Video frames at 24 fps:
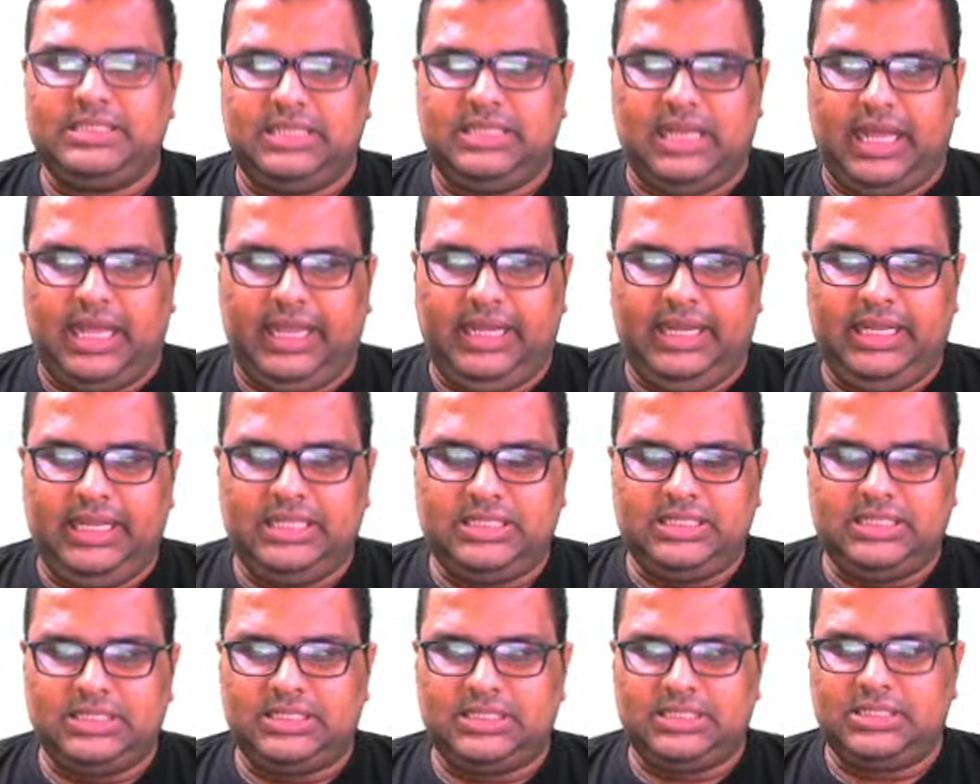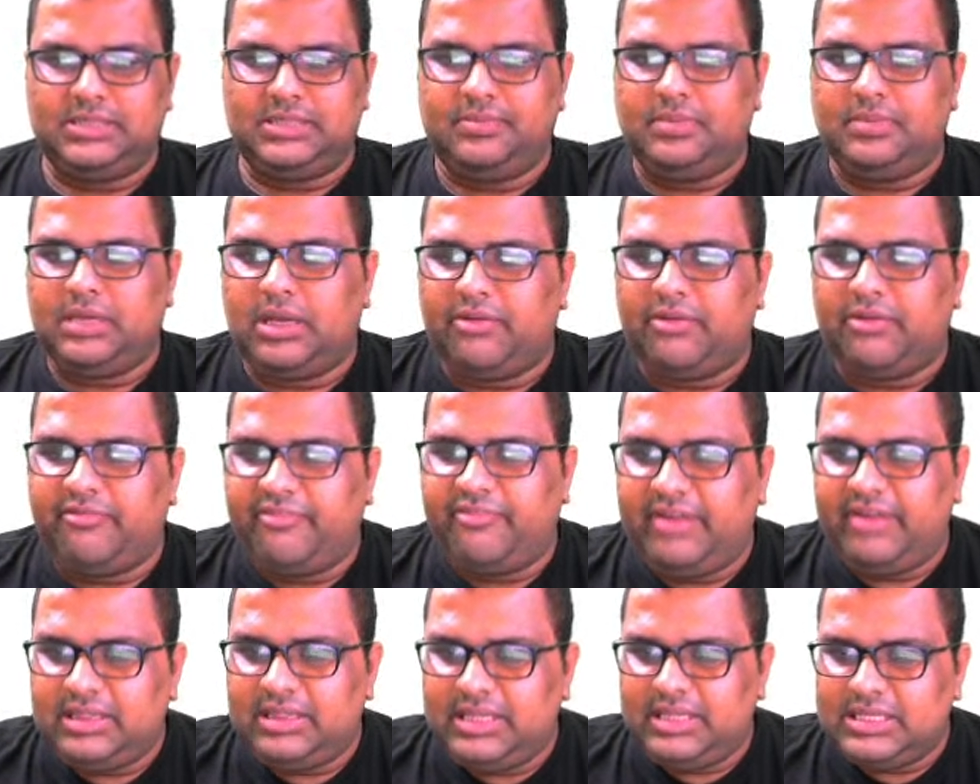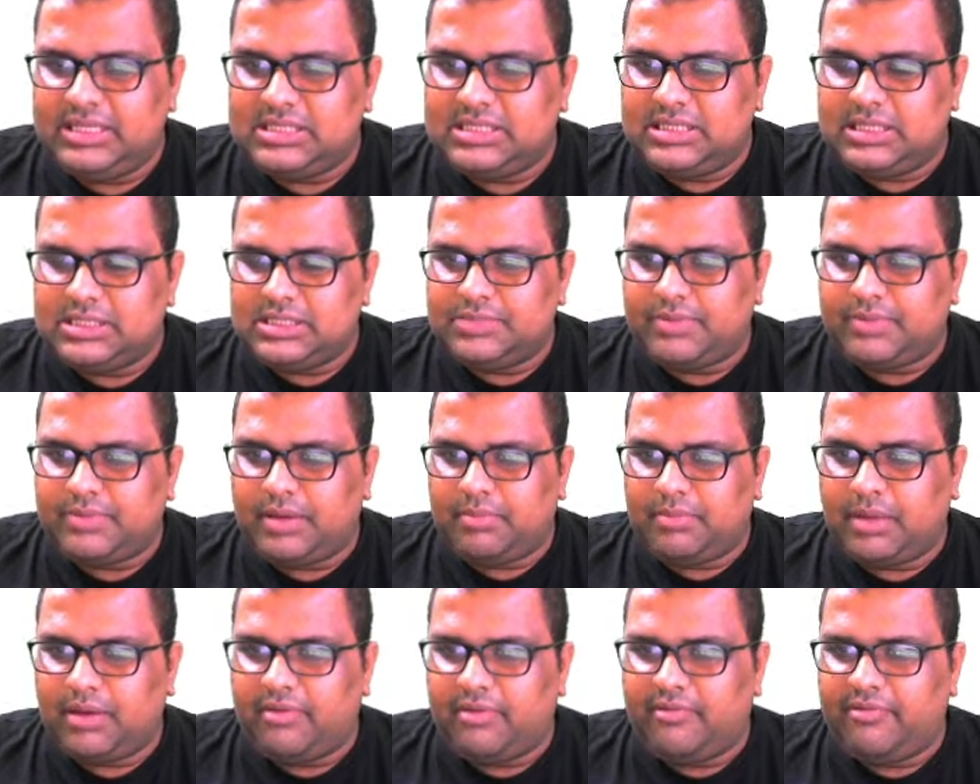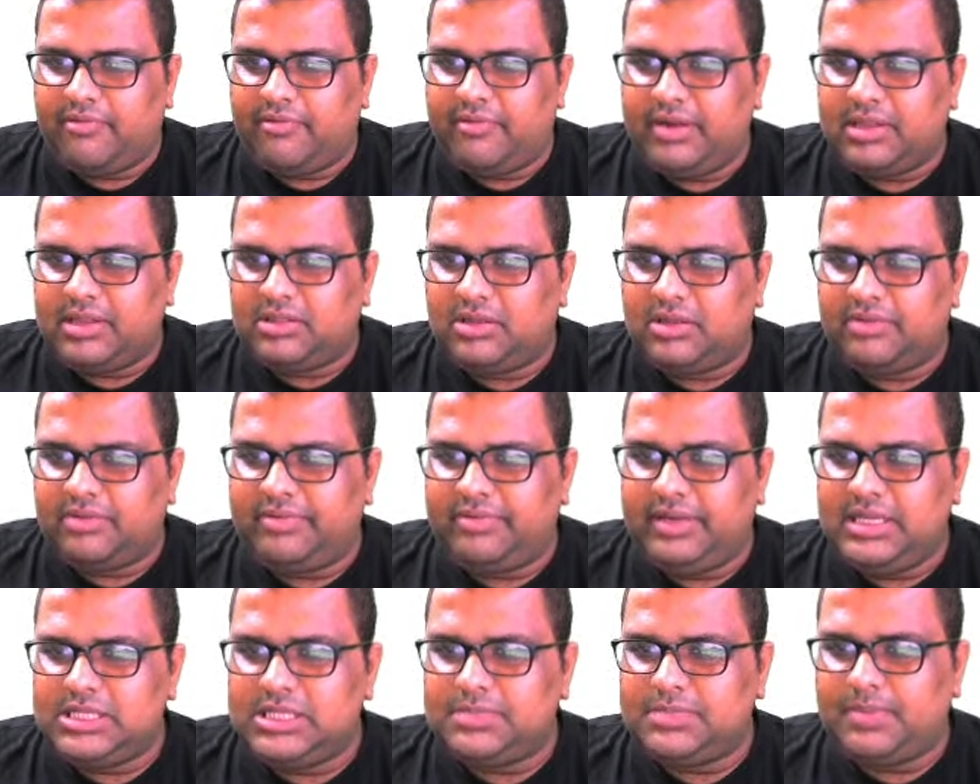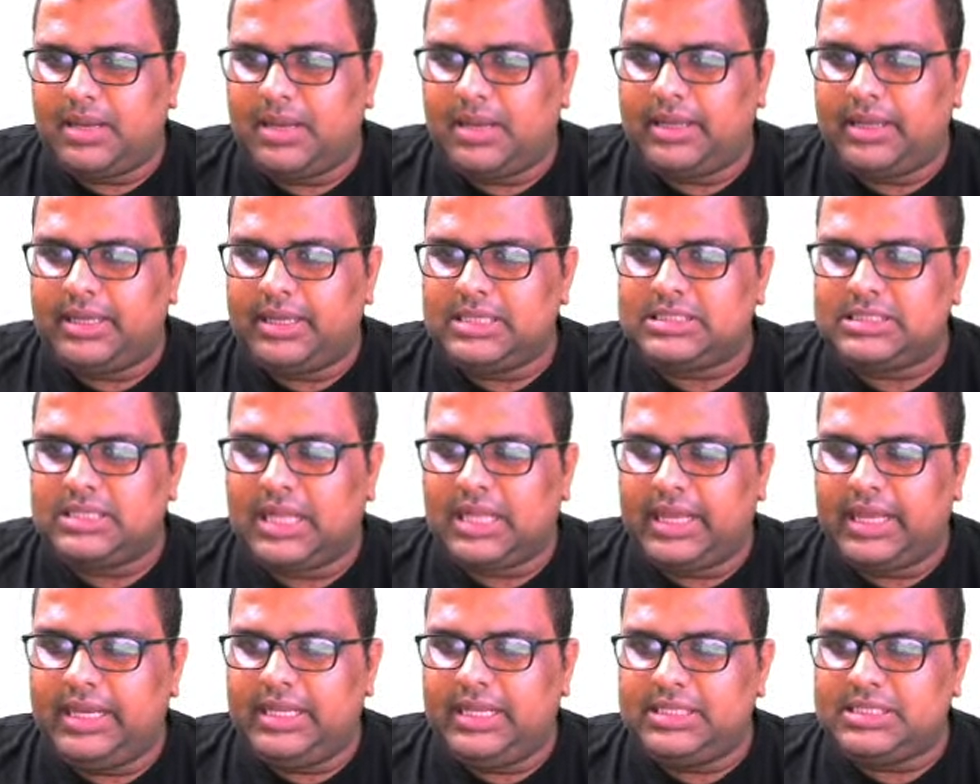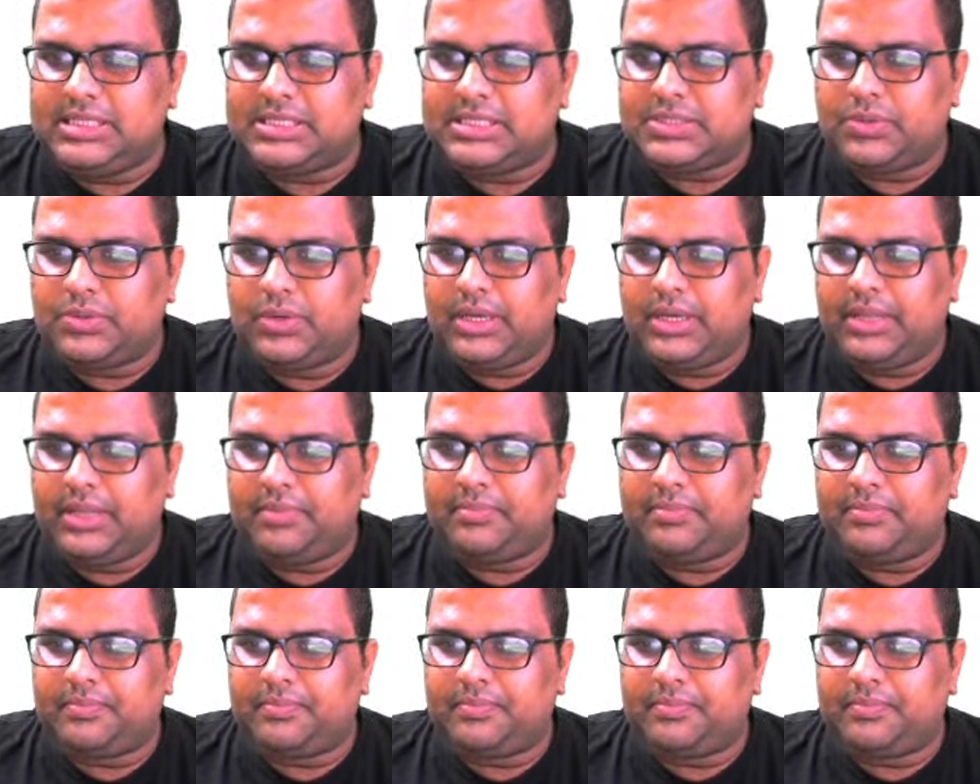9 inches. Now width is this one now. Width of each plank is 9 inches only.